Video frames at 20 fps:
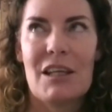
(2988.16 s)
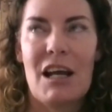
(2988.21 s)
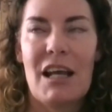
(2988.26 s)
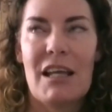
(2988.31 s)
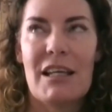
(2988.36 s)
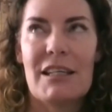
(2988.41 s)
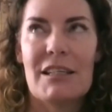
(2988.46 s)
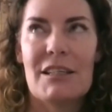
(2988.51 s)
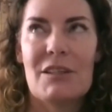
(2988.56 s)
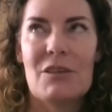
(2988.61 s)

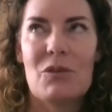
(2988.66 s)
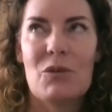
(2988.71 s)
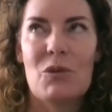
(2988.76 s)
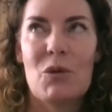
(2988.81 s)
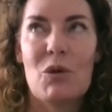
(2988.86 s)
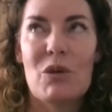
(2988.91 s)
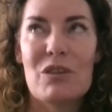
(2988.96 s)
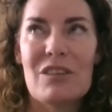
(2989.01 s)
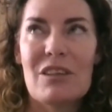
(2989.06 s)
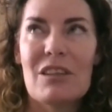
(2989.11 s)
I
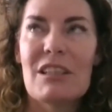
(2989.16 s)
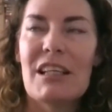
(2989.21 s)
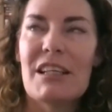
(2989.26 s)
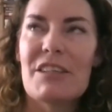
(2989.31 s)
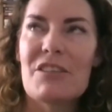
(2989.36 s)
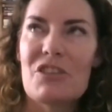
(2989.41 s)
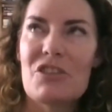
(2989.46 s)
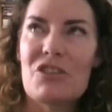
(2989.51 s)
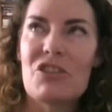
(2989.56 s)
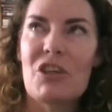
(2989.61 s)
also
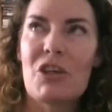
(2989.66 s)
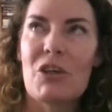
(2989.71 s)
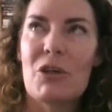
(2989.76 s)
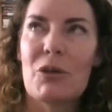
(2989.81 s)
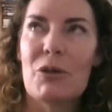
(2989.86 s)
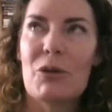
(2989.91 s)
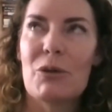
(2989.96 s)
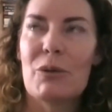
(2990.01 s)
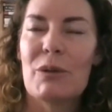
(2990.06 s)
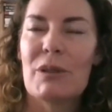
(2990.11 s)
like to
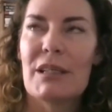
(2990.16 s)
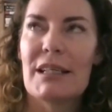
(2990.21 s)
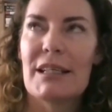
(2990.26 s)
show,